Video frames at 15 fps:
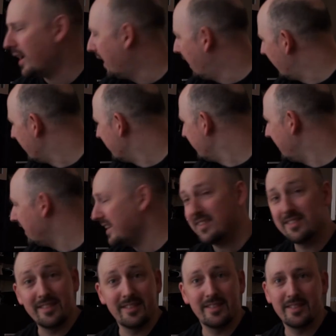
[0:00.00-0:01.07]
and
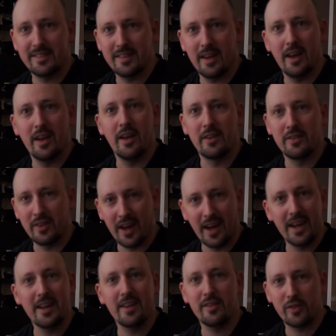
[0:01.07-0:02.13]
it's a
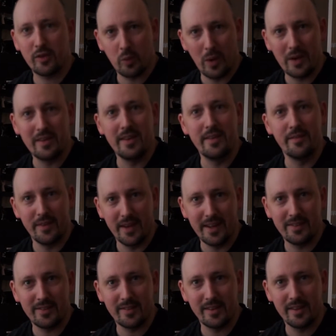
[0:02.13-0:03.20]
tight, sweaty
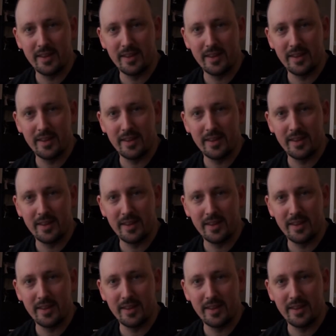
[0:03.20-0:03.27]
fit.